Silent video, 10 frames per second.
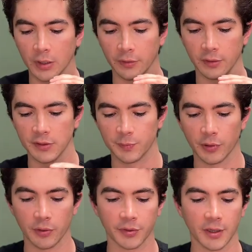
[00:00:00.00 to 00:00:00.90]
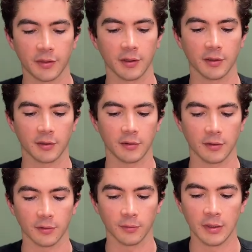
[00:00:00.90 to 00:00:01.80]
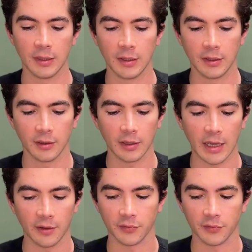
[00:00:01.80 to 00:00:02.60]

These both, I think, have